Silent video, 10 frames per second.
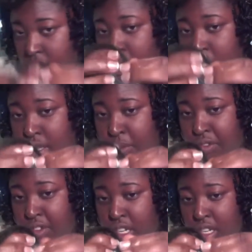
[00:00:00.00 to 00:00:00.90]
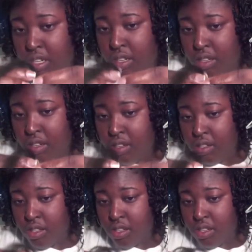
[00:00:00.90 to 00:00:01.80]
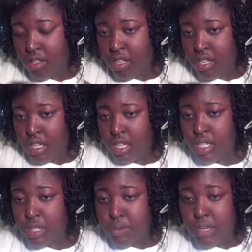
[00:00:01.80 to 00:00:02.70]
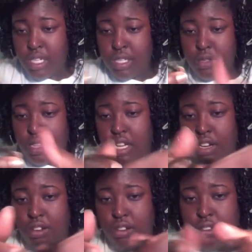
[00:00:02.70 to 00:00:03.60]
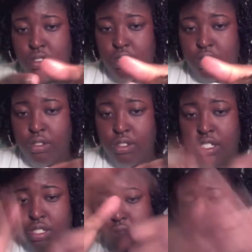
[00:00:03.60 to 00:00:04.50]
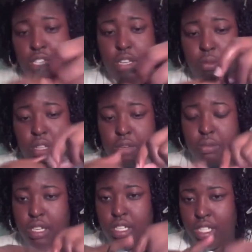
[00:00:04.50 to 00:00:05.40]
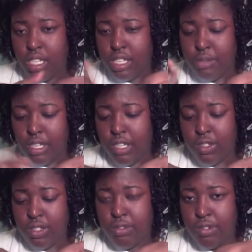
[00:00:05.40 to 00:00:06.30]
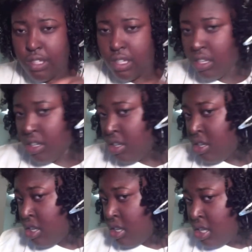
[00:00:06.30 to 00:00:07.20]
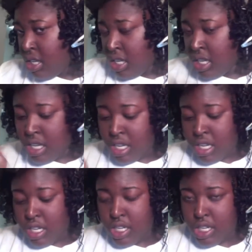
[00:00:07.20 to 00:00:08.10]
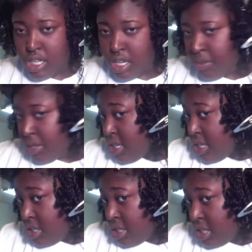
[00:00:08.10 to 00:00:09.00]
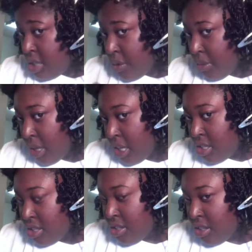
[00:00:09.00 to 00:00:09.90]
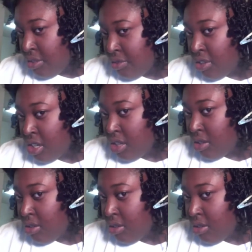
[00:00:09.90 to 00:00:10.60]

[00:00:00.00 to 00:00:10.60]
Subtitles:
Separate it. It's much thinner, so you just do the same thing, but it's going to come out a little differently. Now because you see the way my edges are in the front,